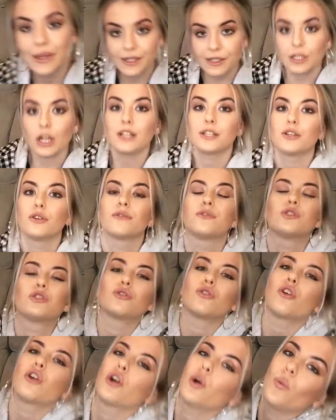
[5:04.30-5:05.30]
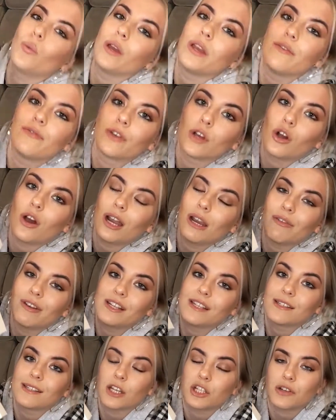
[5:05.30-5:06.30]
I started off strong with Kylie
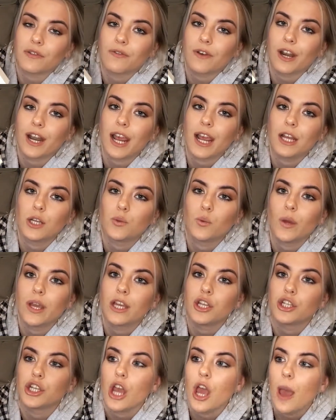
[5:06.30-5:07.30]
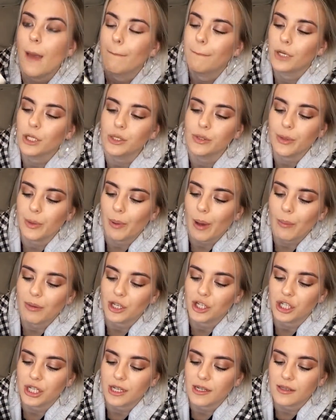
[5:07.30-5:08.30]
Reid's Such a Fun Age, which Bloomsbury
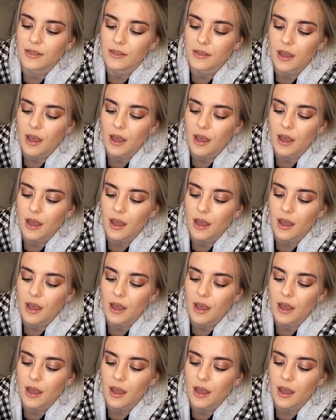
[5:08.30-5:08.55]
publishes.